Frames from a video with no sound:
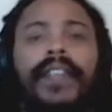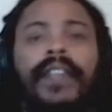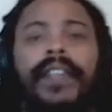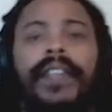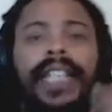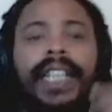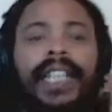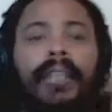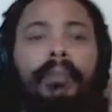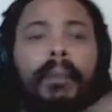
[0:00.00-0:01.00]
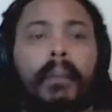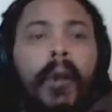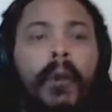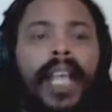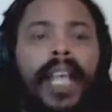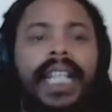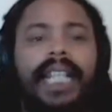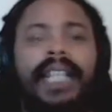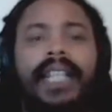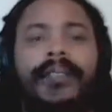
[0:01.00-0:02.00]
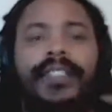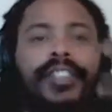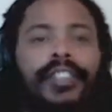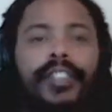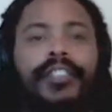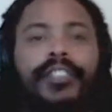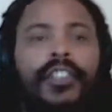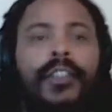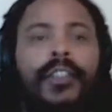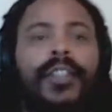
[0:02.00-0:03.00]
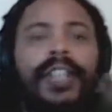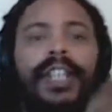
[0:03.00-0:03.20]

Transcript: earth and didn't promote anything. It was just a good show.